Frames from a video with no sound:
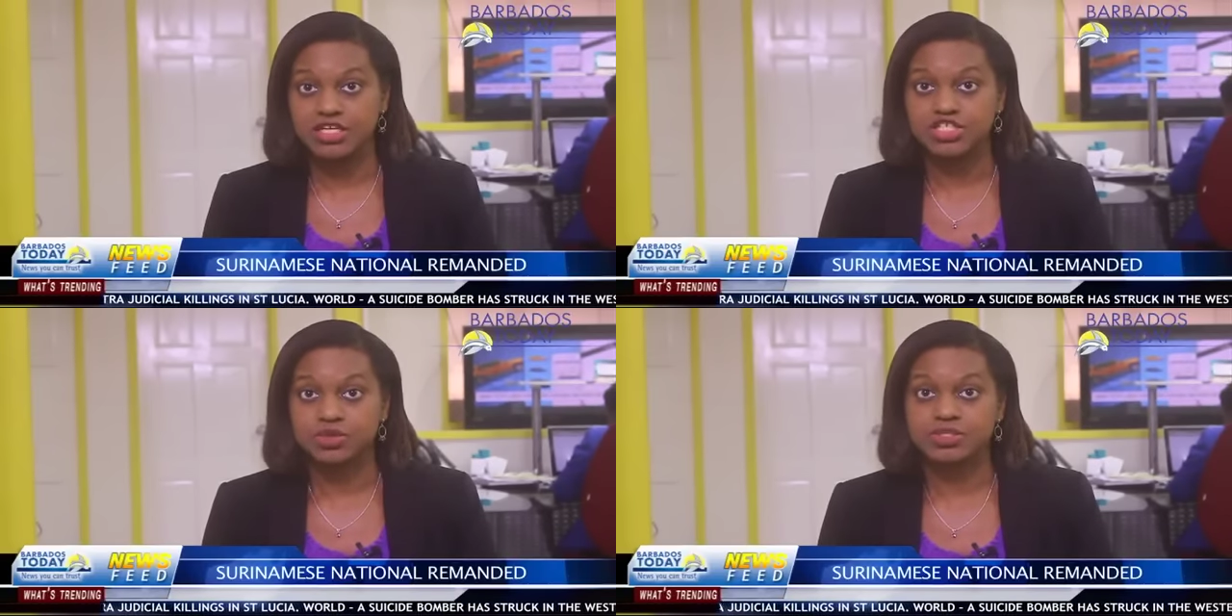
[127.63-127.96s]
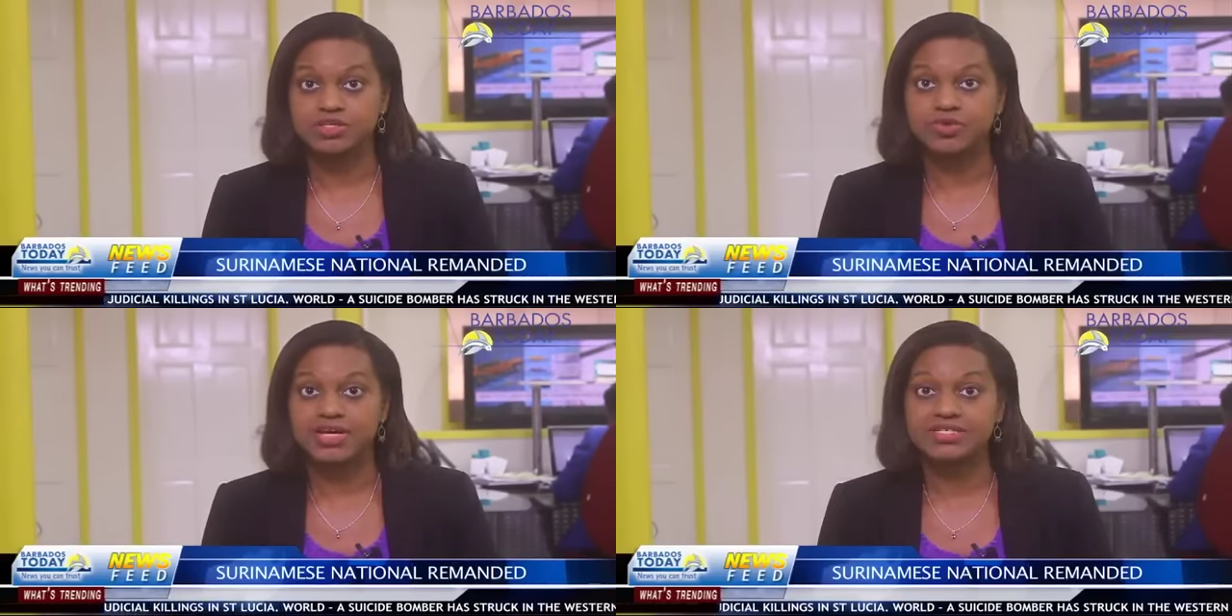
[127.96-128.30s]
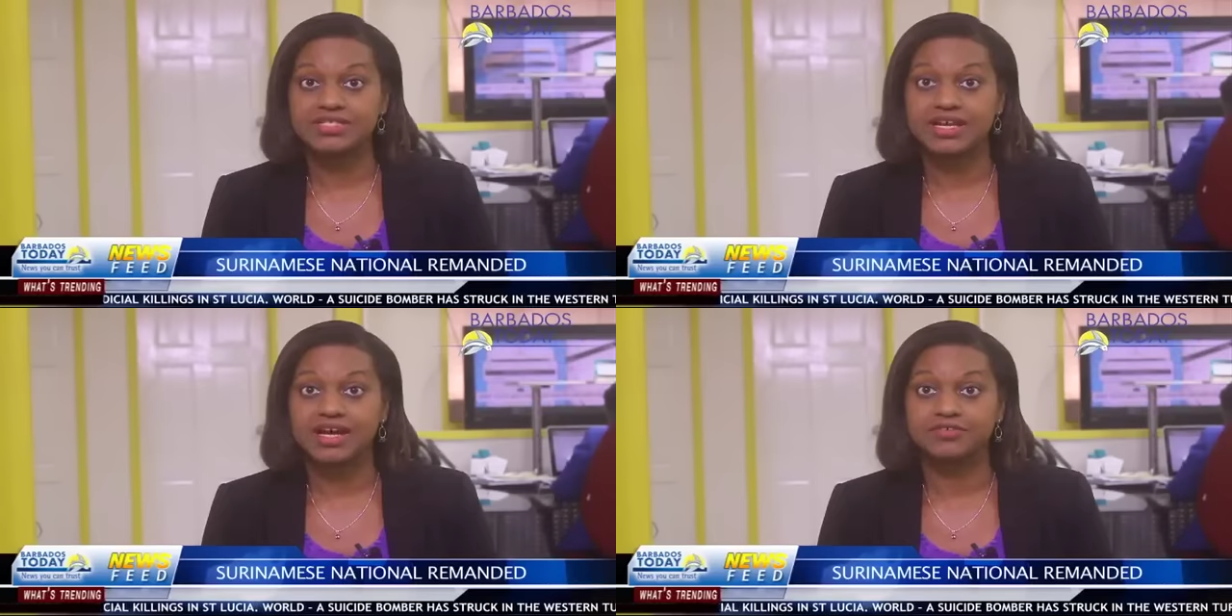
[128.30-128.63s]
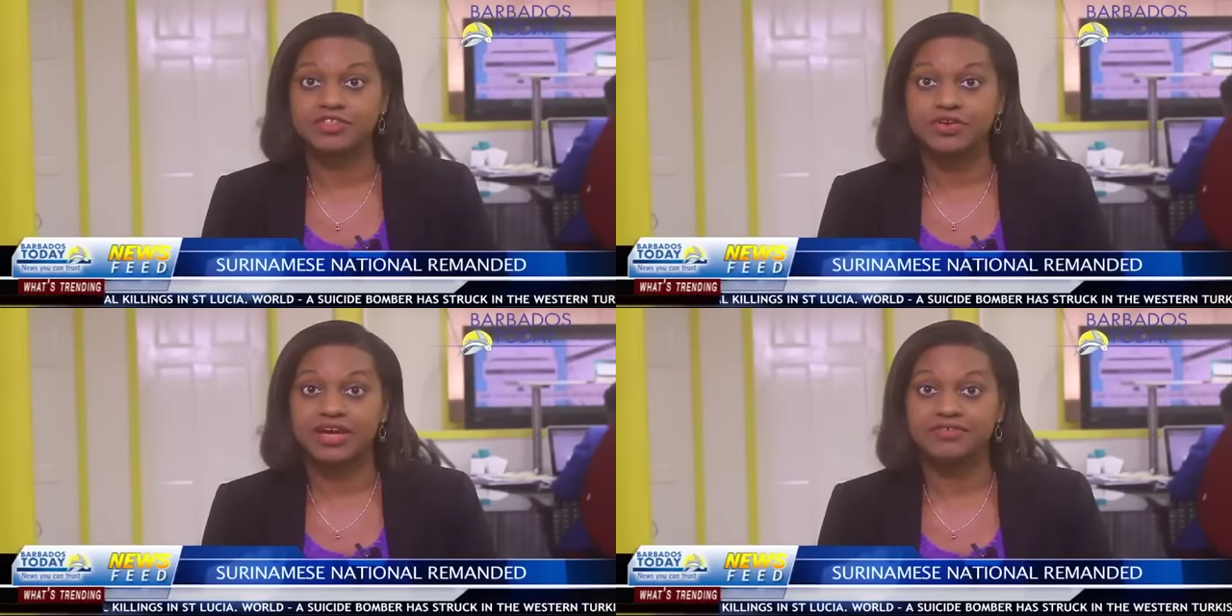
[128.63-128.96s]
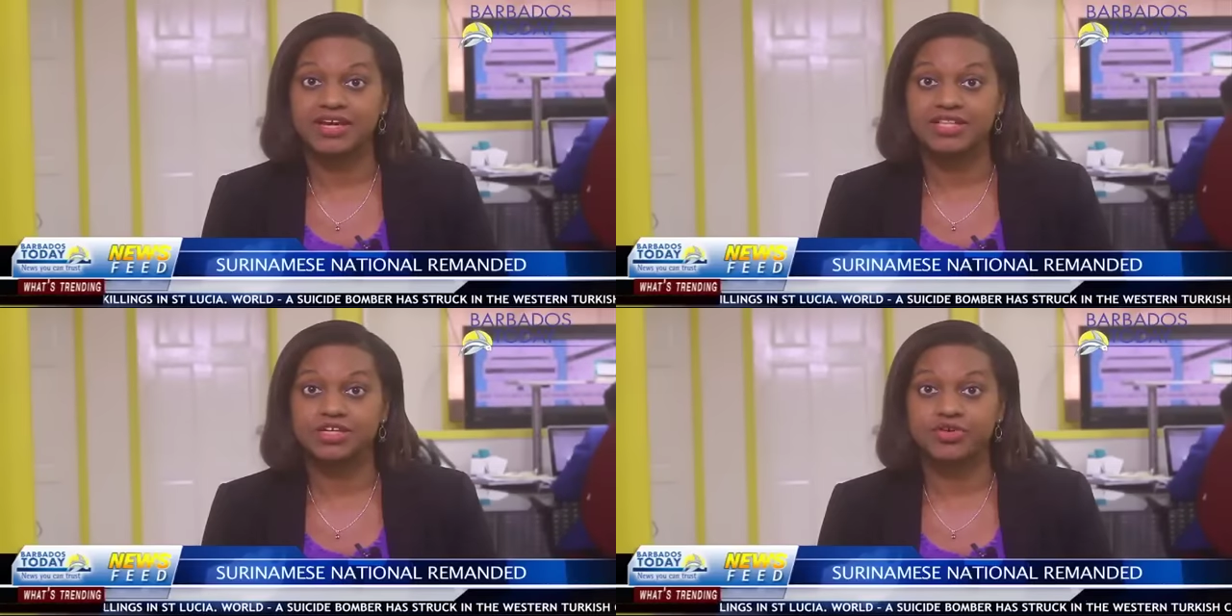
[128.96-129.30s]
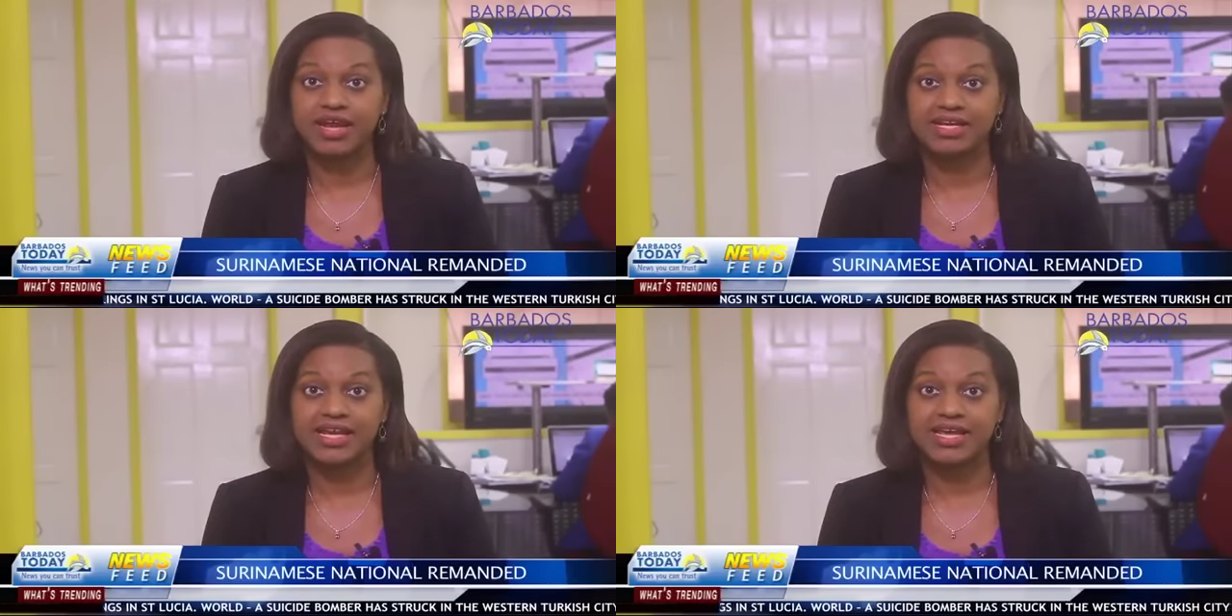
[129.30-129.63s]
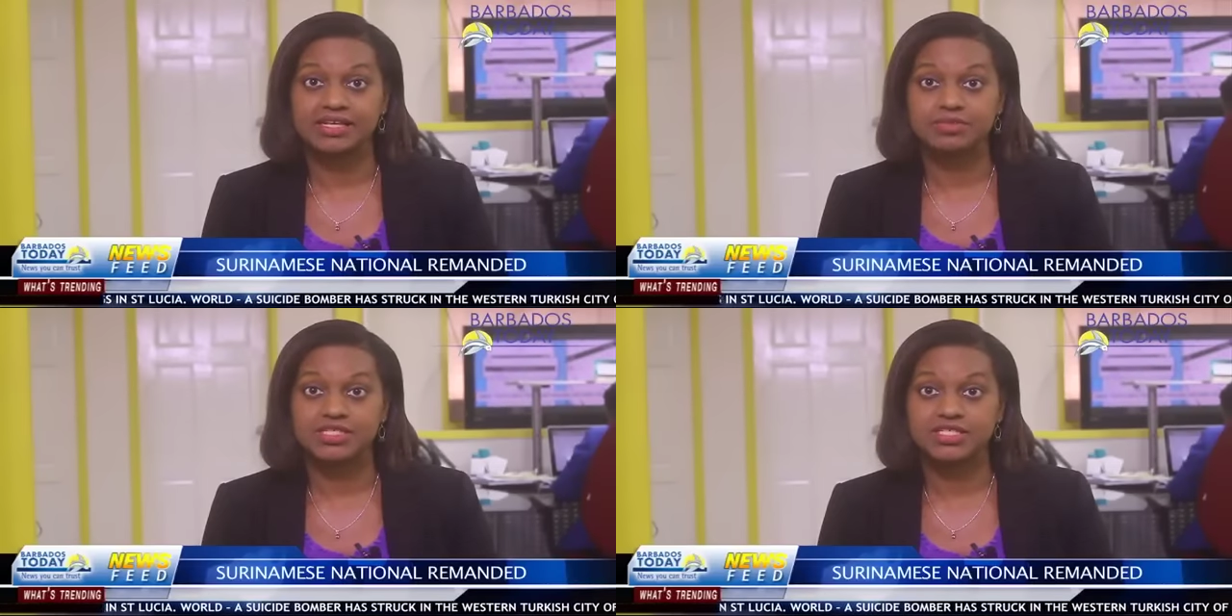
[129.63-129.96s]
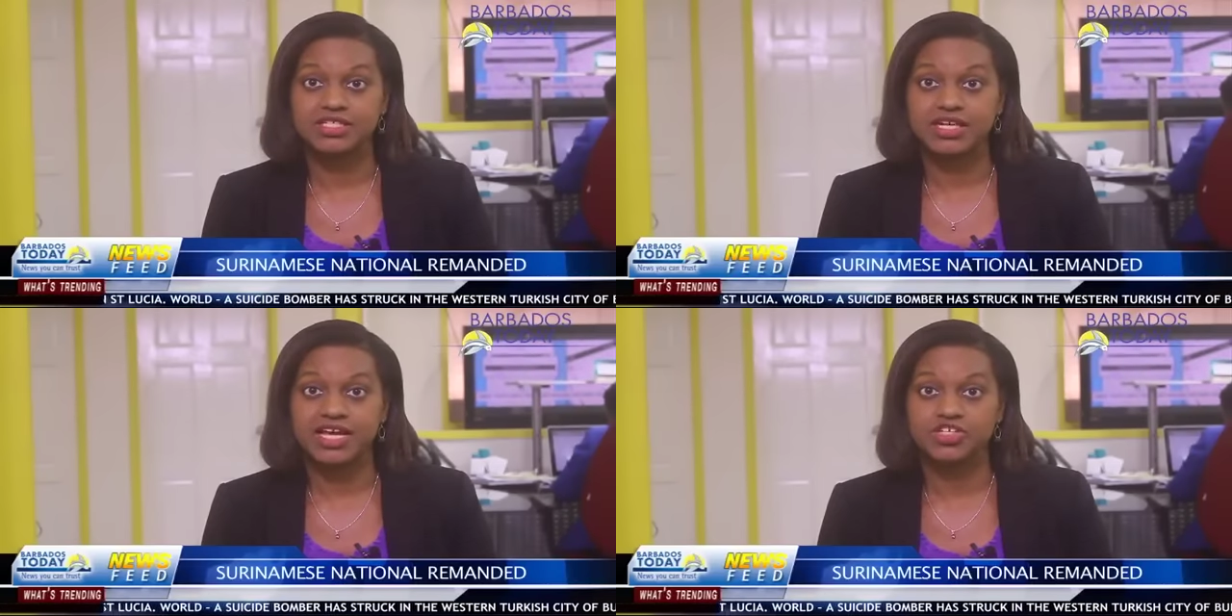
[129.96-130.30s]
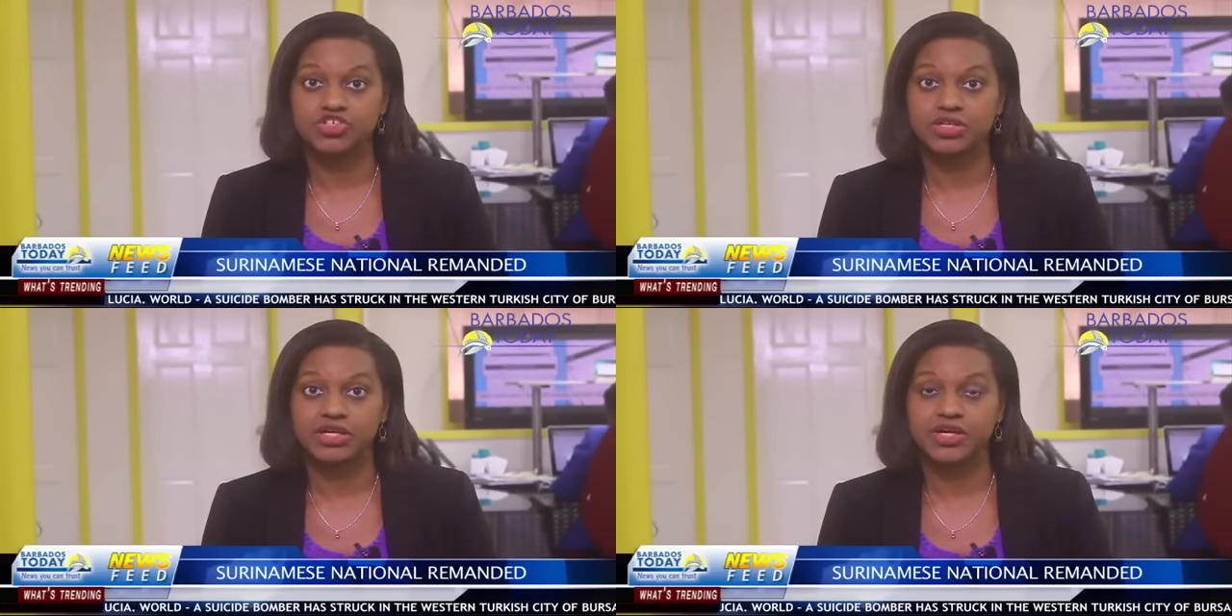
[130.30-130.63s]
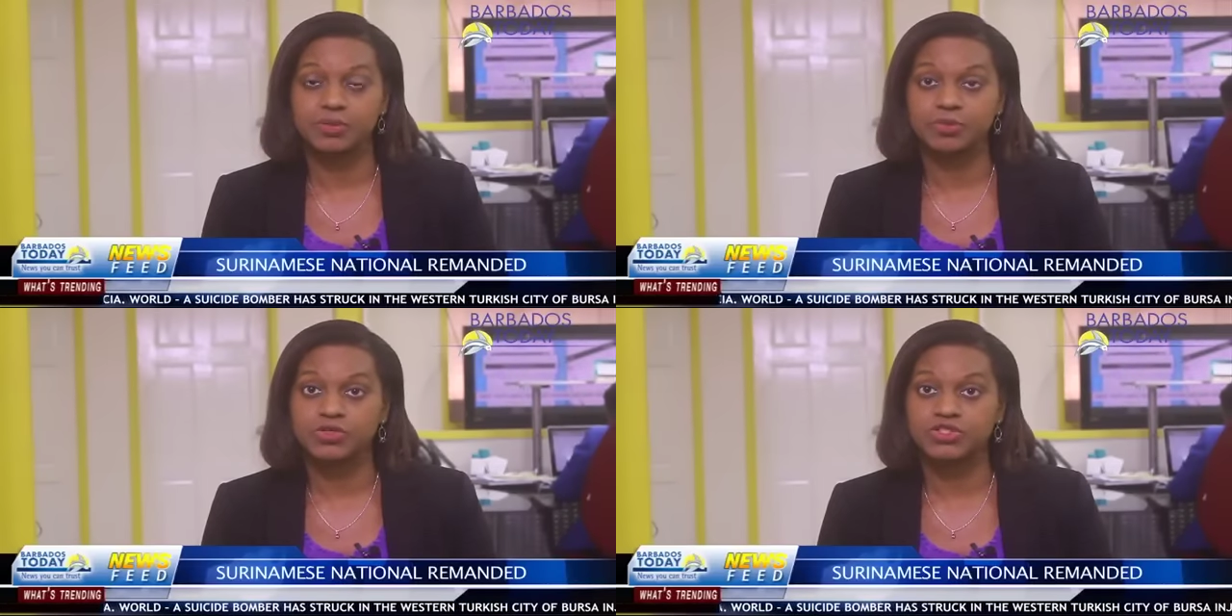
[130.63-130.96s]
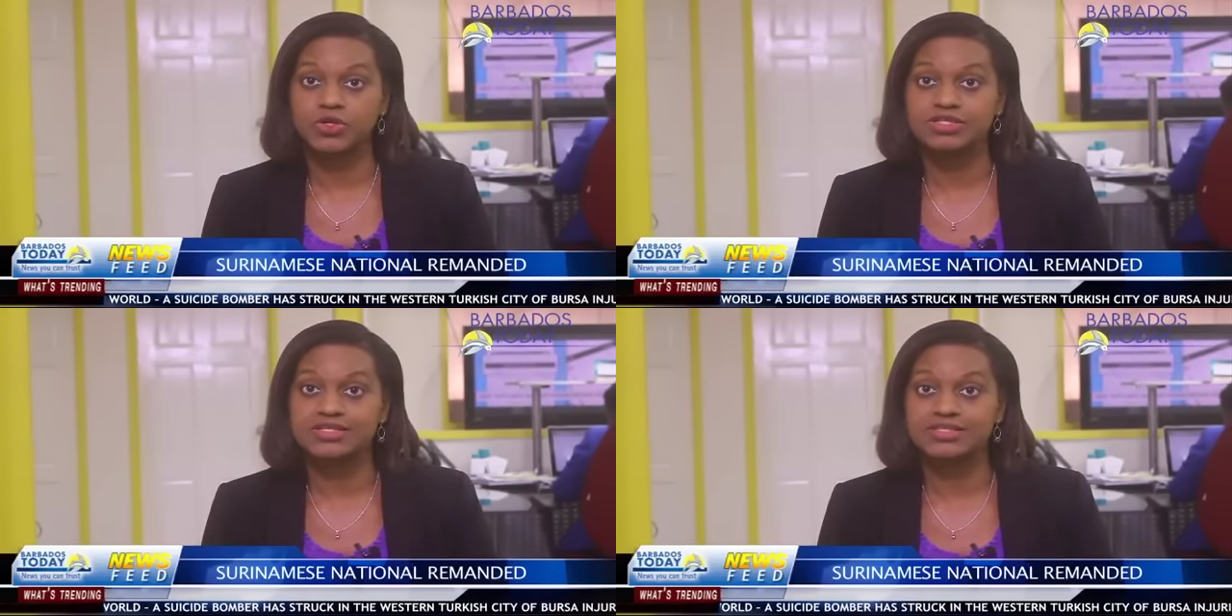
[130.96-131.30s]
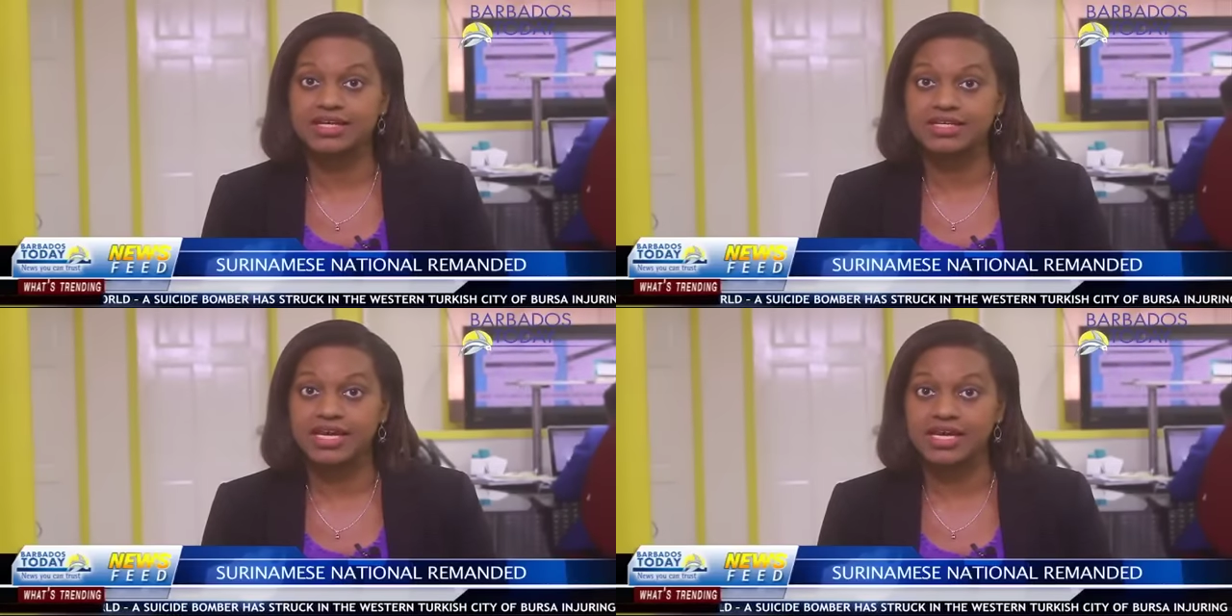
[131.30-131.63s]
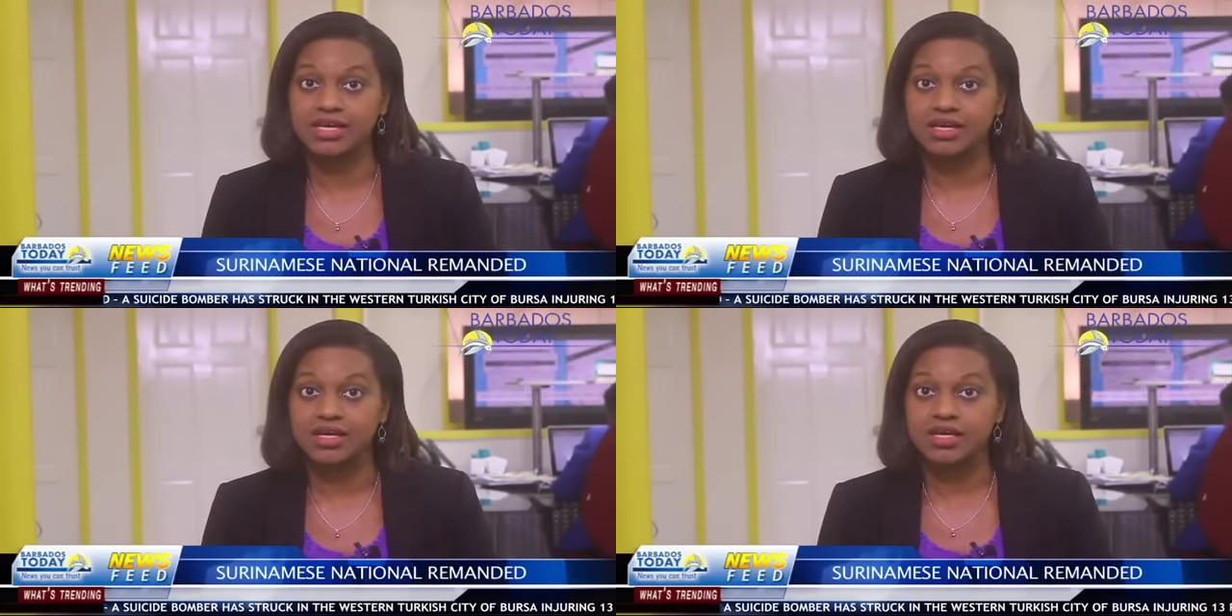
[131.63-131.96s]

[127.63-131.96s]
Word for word: She was arrested after arriving at the Grantley-Adams International Airport on Sunday.